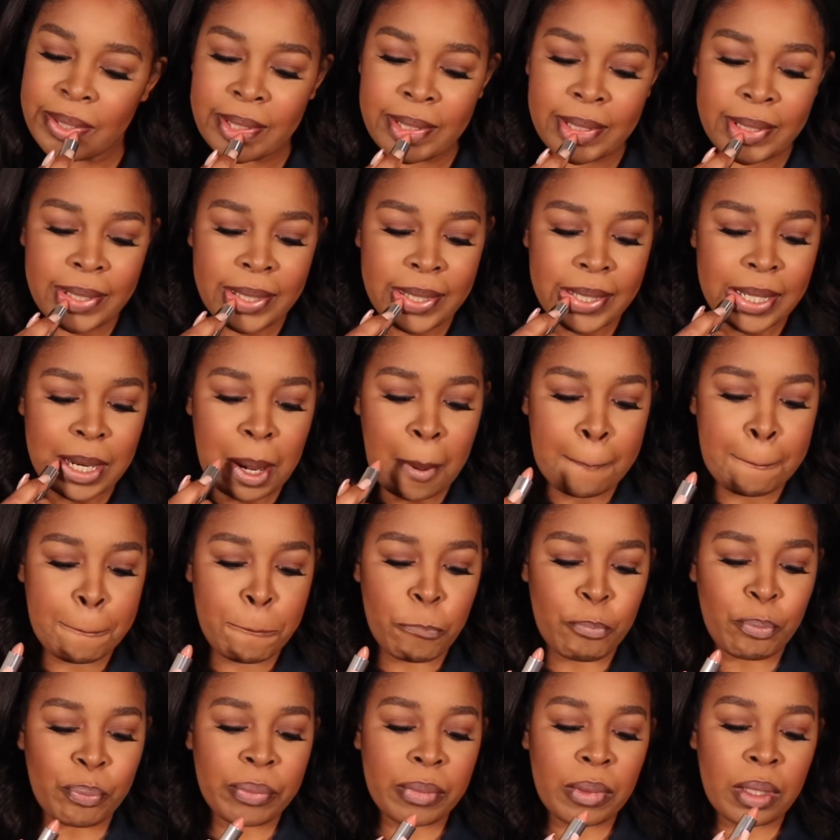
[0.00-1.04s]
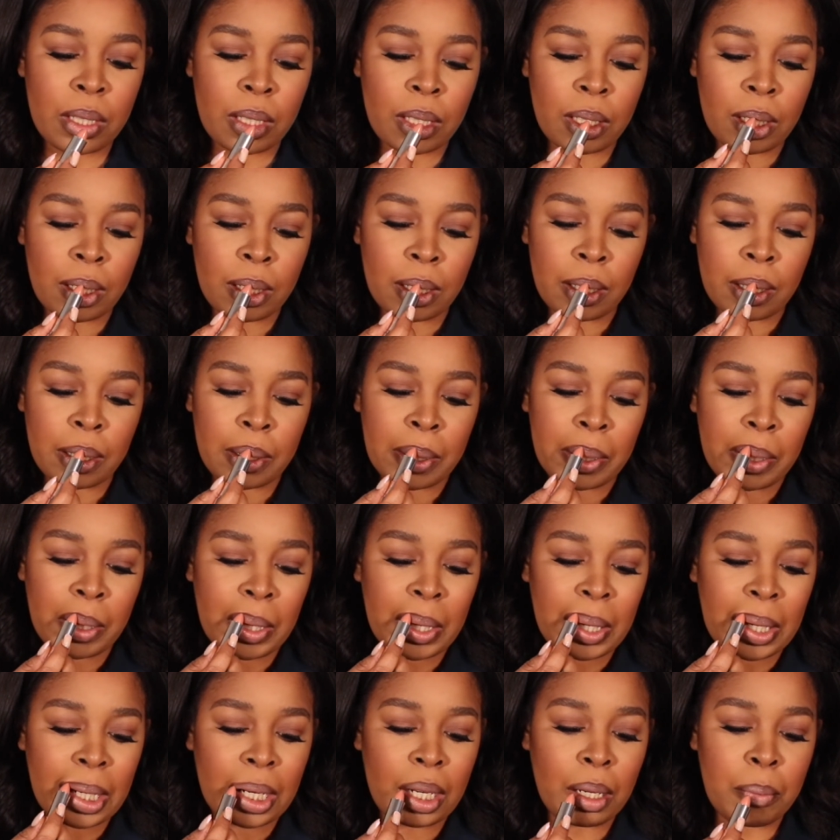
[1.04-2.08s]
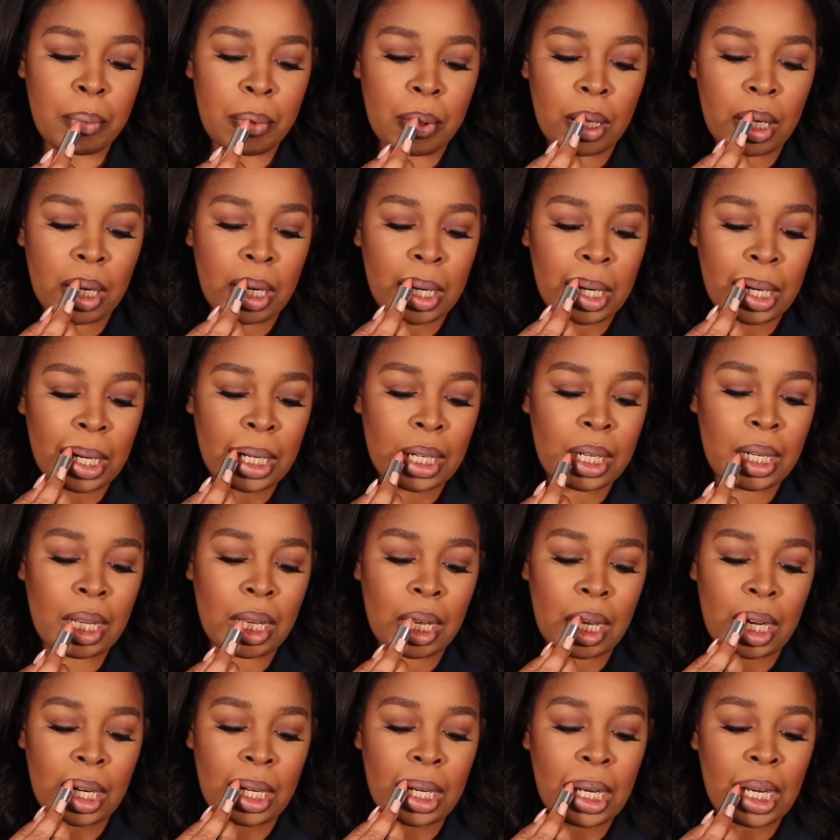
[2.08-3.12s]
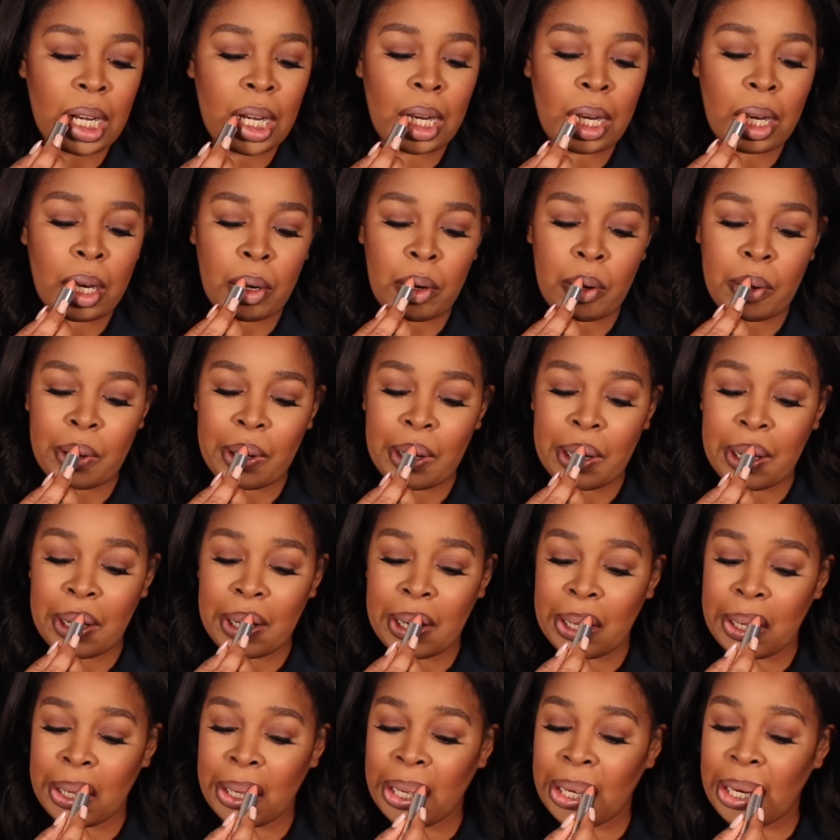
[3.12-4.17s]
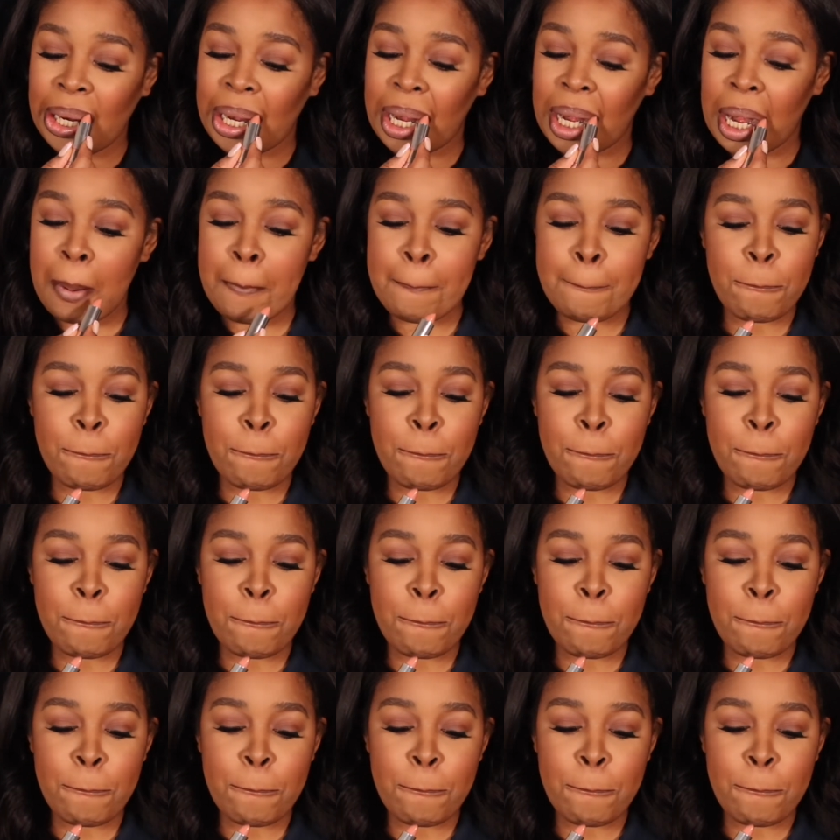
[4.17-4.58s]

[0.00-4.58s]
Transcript: in the part that I didn't line.